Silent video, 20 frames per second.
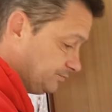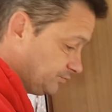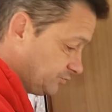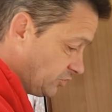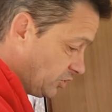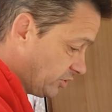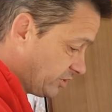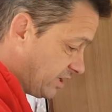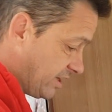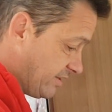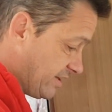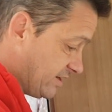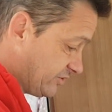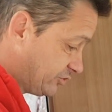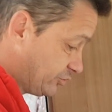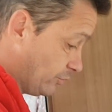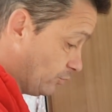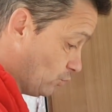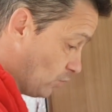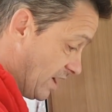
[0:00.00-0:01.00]
Okay, that's
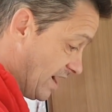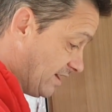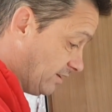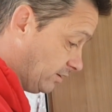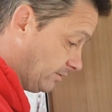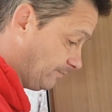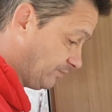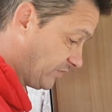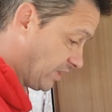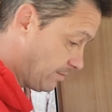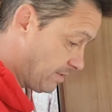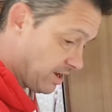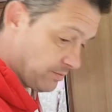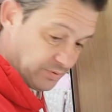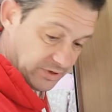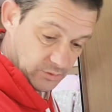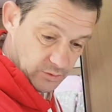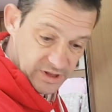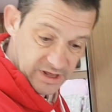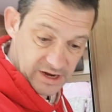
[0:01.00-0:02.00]
done well. I'm
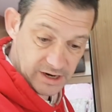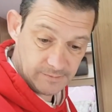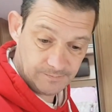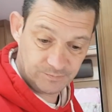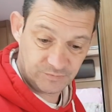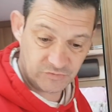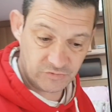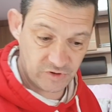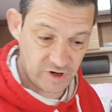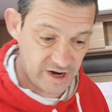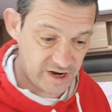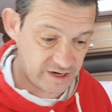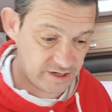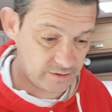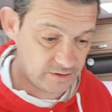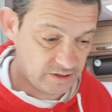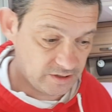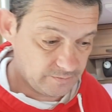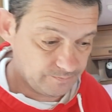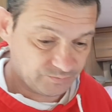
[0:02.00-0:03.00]
happy with that. Right,
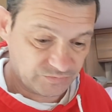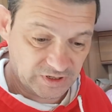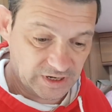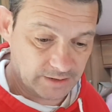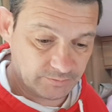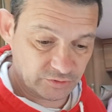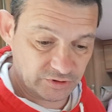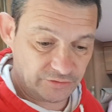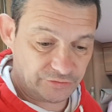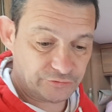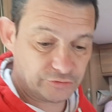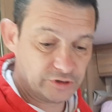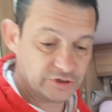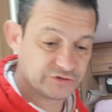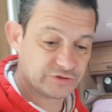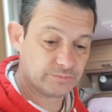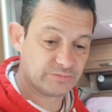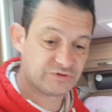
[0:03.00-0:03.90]
I'm going to throw some